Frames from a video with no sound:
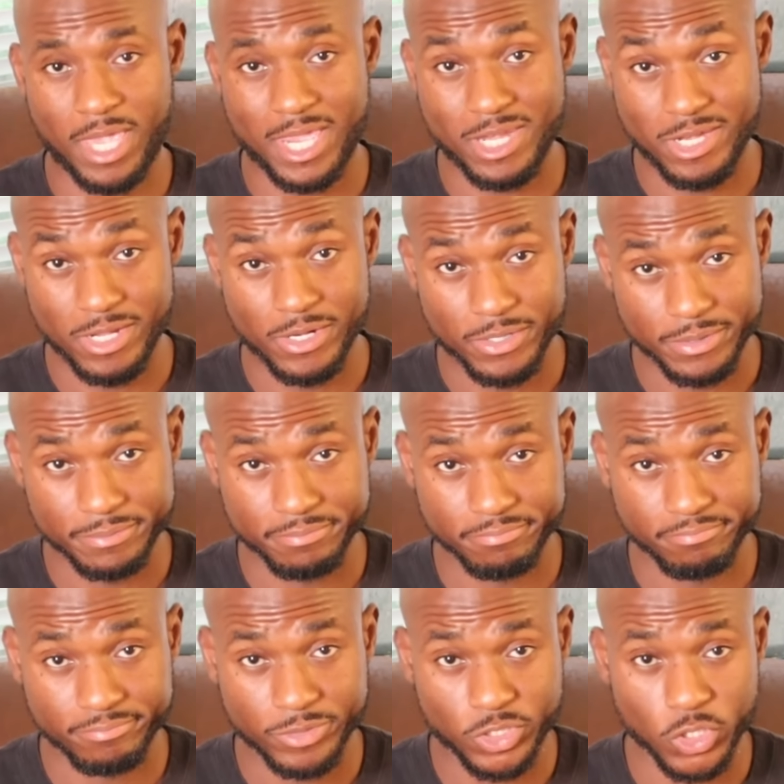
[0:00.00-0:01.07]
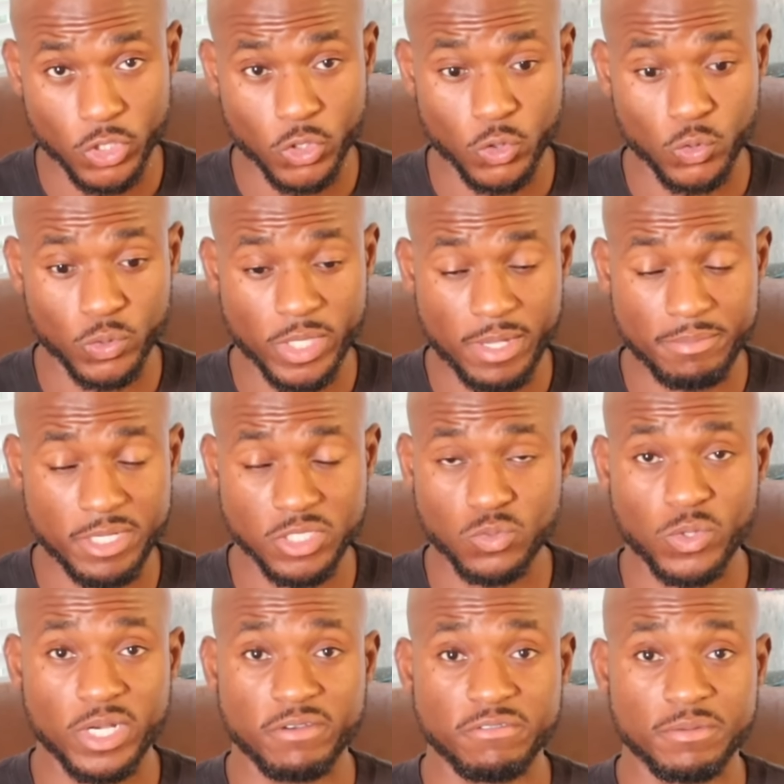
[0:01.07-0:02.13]
and dinner. So that
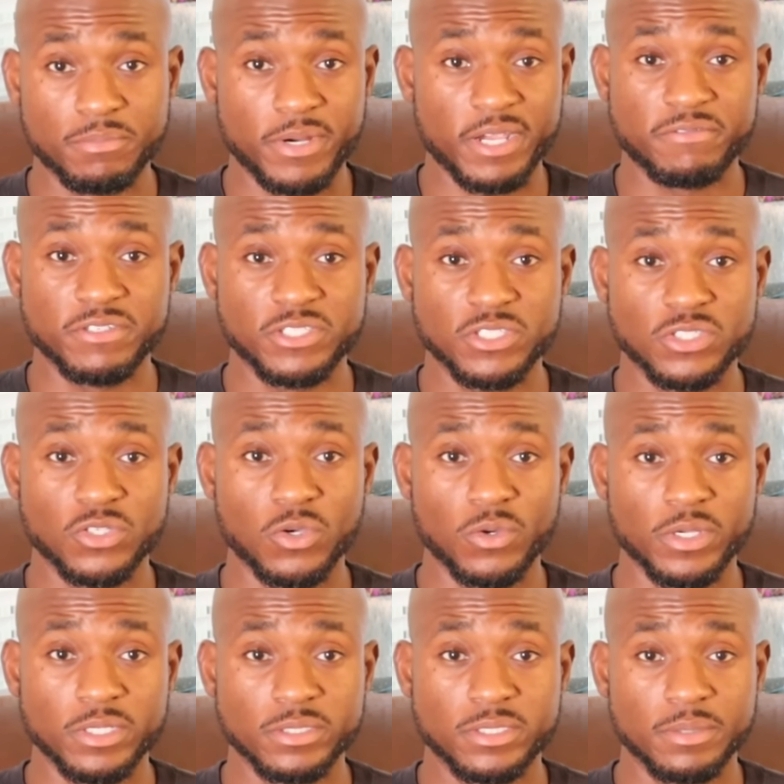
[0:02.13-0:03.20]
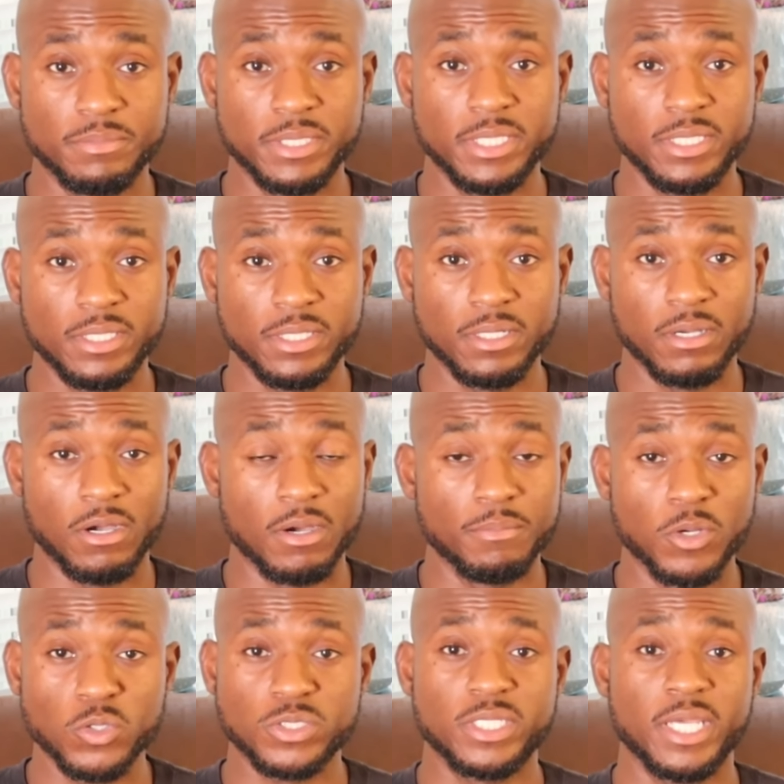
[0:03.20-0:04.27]
means whatever breakfast is going to be on
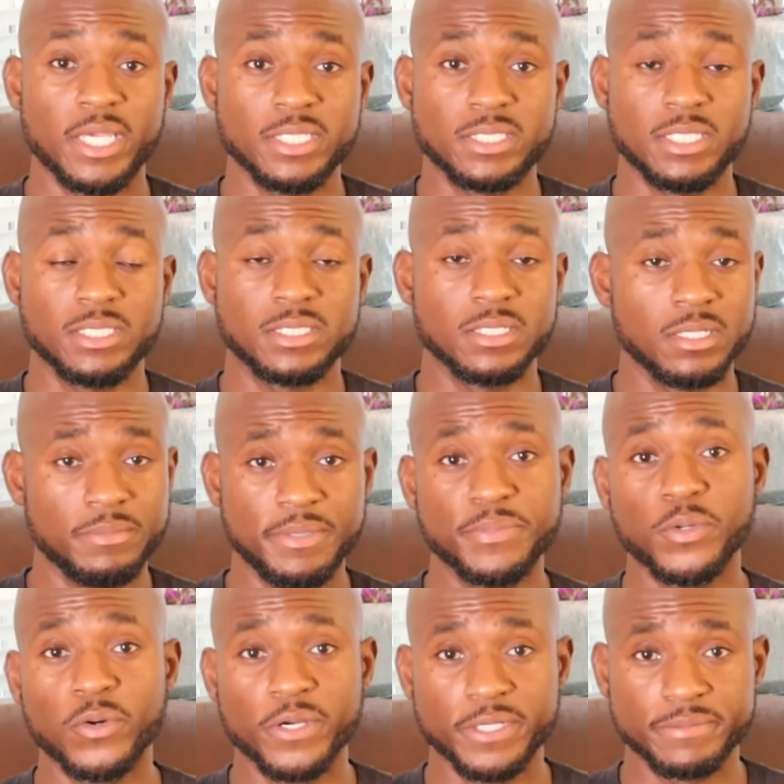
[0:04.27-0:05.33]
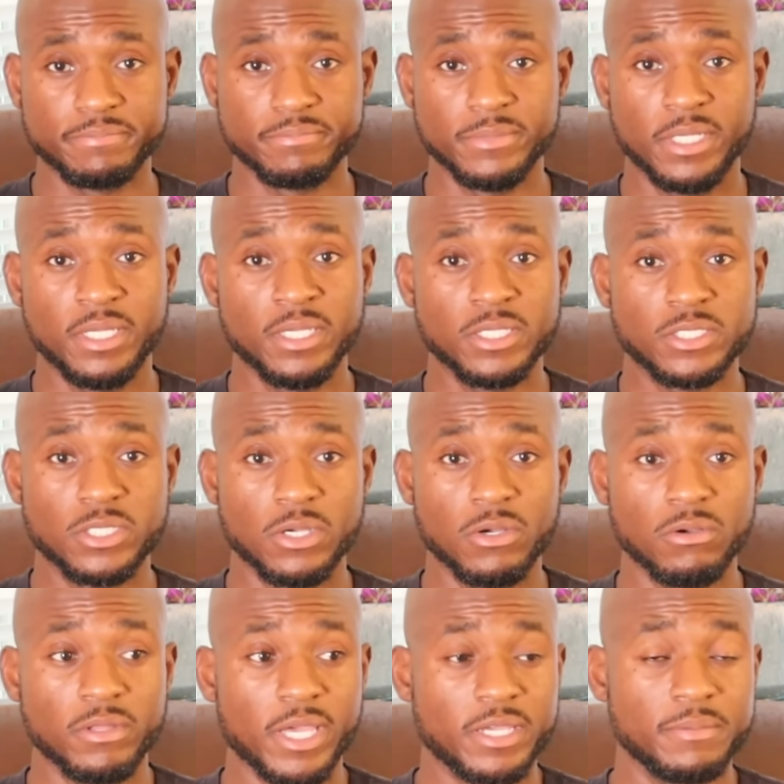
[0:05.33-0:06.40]
most days, it's going to be boring.
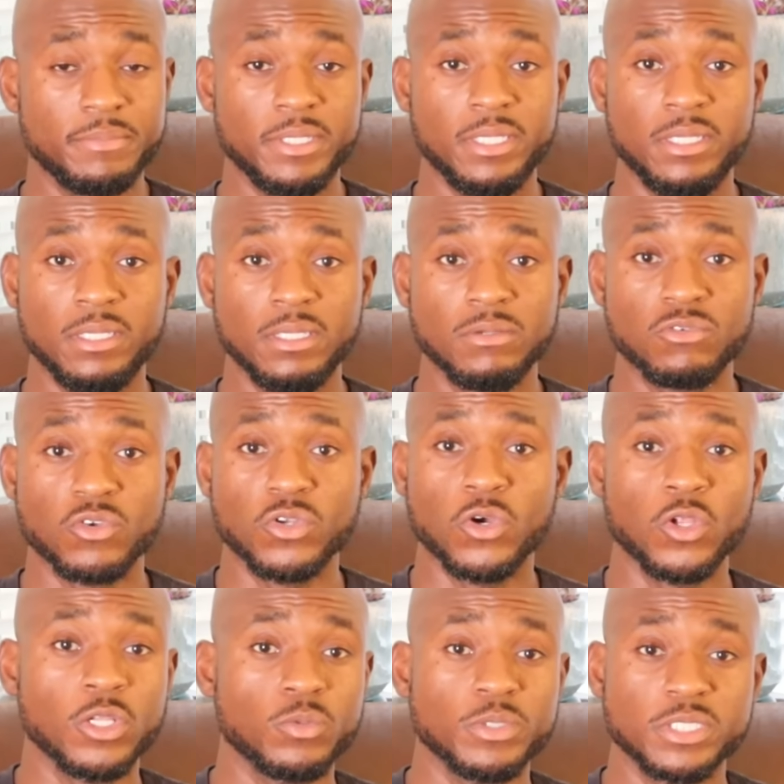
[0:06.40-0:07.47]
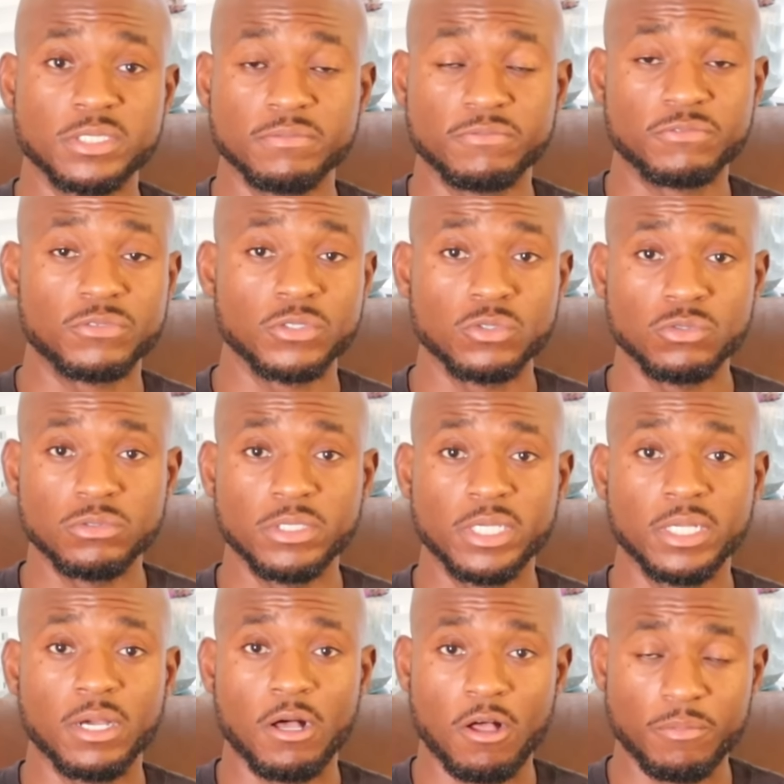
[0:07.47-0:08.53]
So that could be granola with some fruit
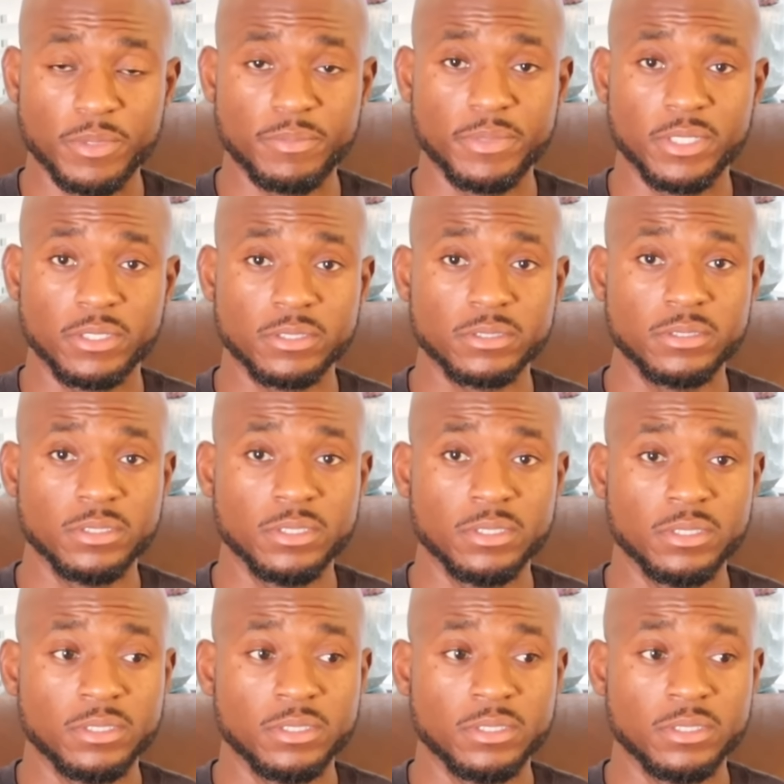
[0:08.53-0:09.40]
and almond milk,